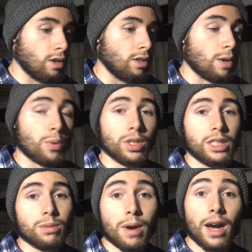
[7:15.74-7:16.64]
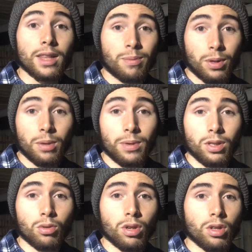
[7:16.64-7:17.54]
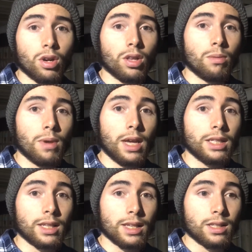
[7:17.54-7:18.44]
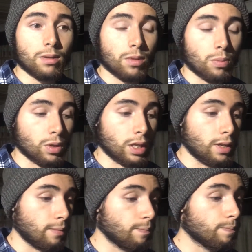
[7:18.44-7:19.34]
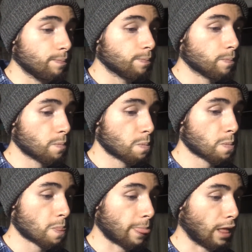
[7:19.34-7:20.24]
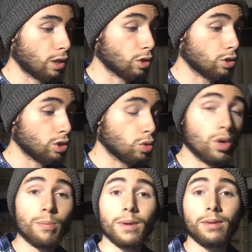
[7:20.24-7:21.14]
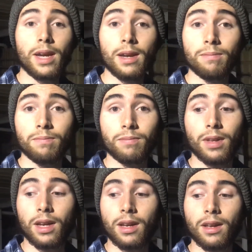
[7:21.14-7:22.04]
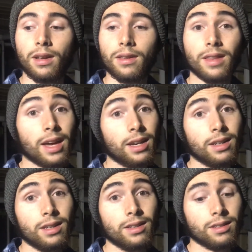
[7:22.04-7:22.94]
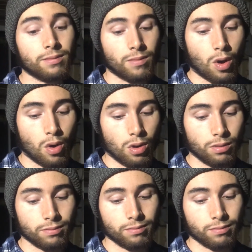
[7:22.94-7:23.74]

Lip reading: they're probably smart. They've probably been doing it longer than me, so that's something I'll probably look into doing. But yeah, that is all.